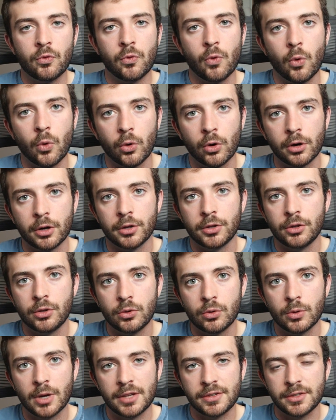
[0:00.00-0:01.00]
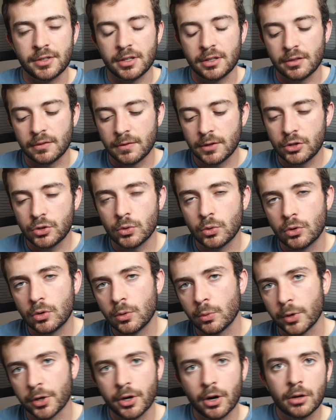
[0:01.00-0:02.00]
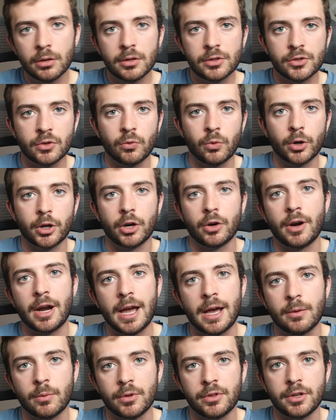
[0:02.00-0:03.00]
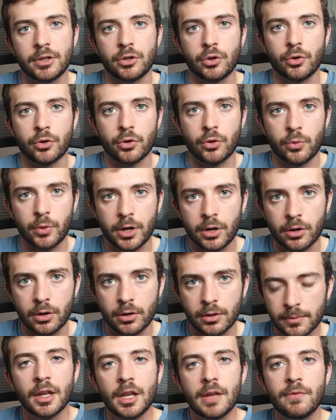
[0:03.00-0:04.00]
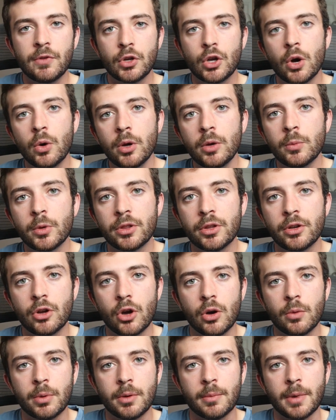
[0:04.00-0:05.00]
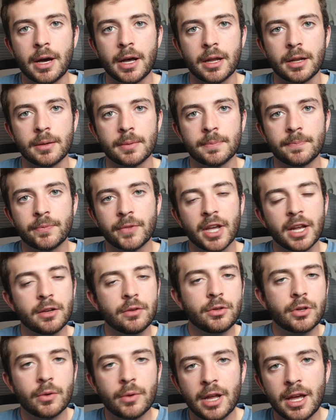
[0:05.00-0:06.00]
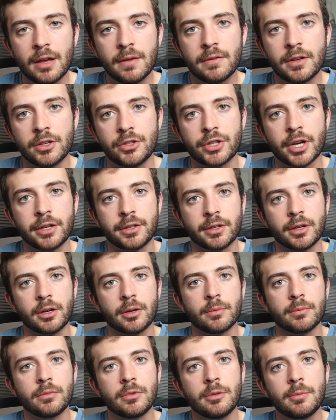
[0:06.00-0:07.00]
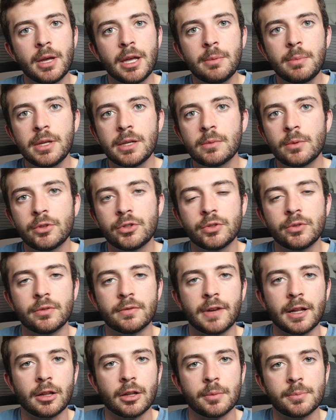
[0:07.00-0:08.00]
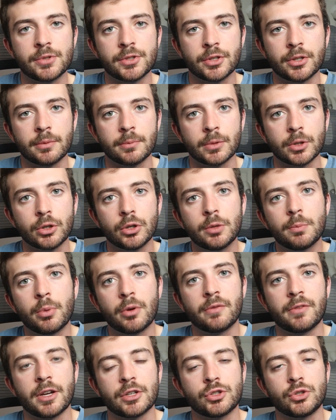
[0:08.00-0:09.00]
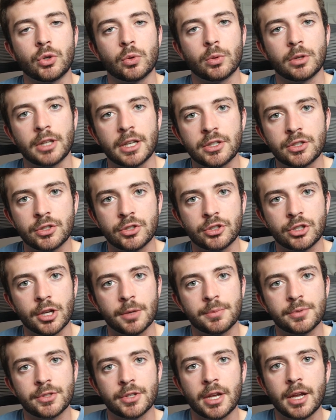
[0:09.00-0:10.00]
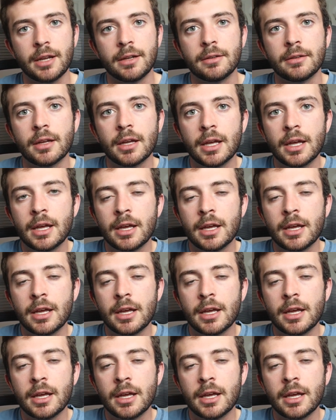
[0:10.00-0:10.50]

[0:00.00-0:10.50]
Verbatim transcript: for you as an individual, regardless of where you're at within your career. If you go in with an open mind and you don't have an agenda, you may be able to develop some good professional relationships, and